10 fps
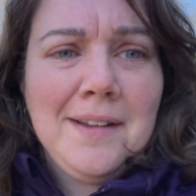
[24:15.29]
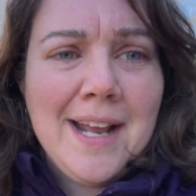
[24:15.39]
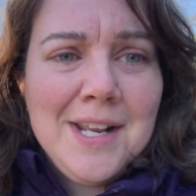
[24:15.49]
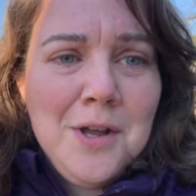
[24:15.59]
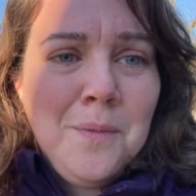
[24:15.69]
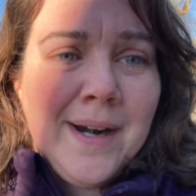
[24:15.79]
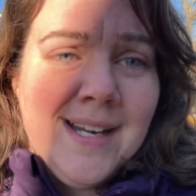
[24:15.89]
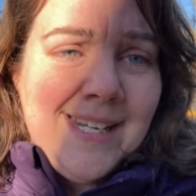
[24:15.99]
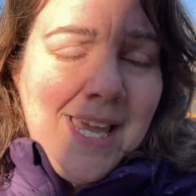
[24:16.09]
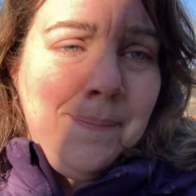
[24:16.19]
lady who
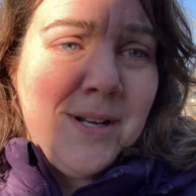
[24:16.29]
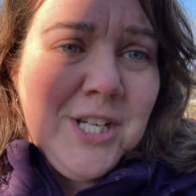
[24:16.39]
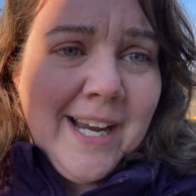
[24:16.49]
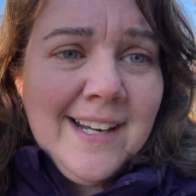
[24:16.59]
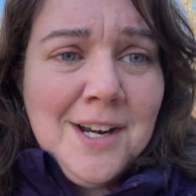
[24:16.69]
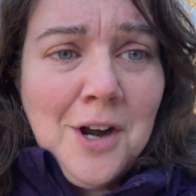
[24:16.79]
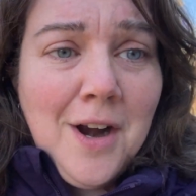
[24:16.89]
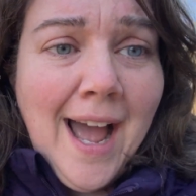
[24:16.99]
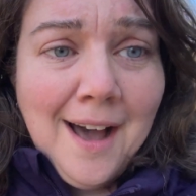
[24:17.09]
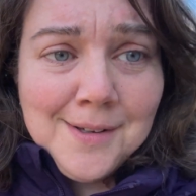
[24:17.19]
wanted to keep a chicken in
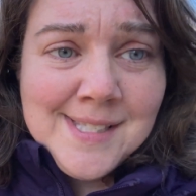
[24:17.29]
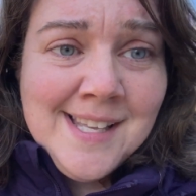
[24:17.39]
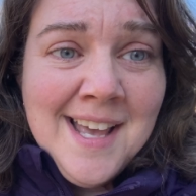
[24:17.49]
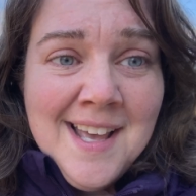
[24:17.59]
her house.